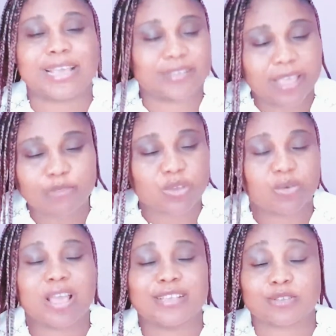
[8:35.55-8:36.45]
Like
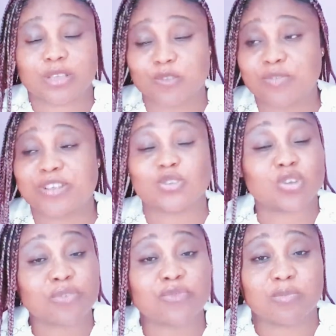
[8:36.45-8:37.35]
when you
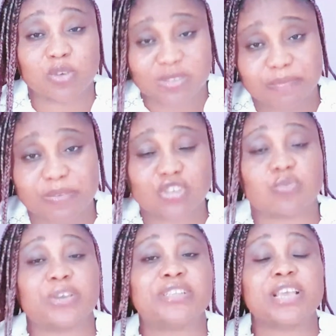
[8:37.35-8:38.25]
suffer from
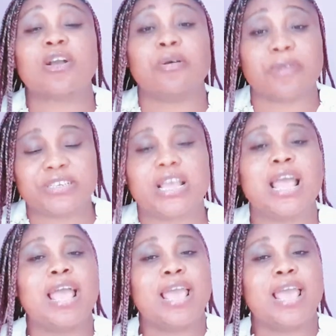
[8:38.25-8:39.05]
constipation, when you take orange,